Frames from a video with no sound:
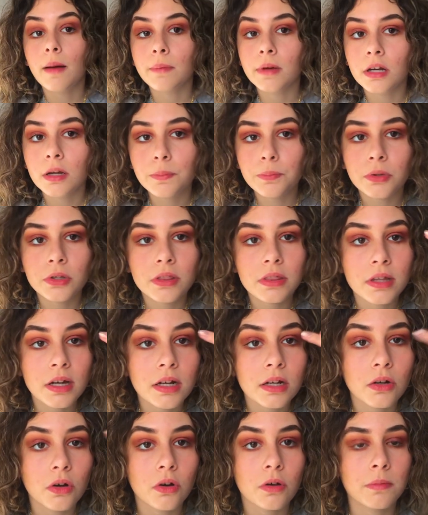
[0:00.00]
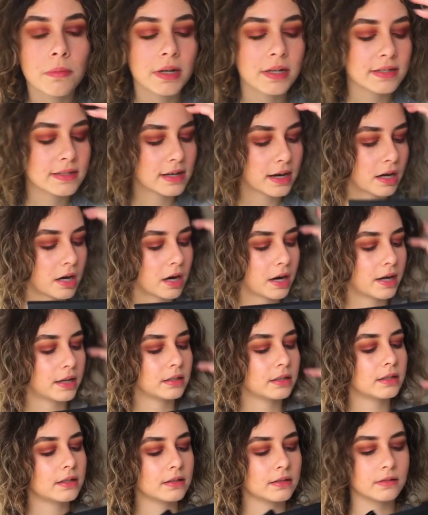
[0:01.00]
I'm gonna put that on my entire
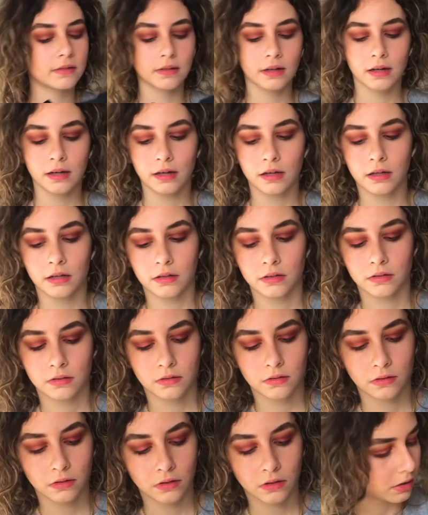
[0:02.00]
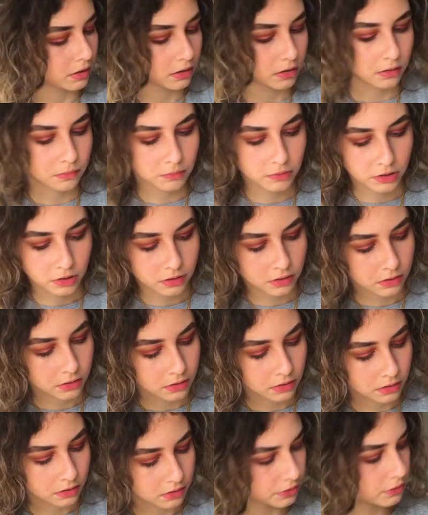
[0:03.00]
eyelid, and then I'm
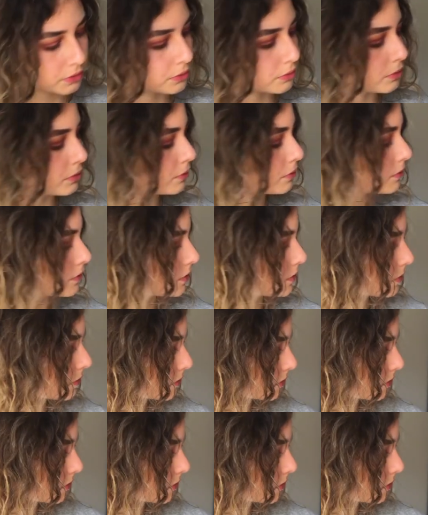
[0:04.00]
gonna use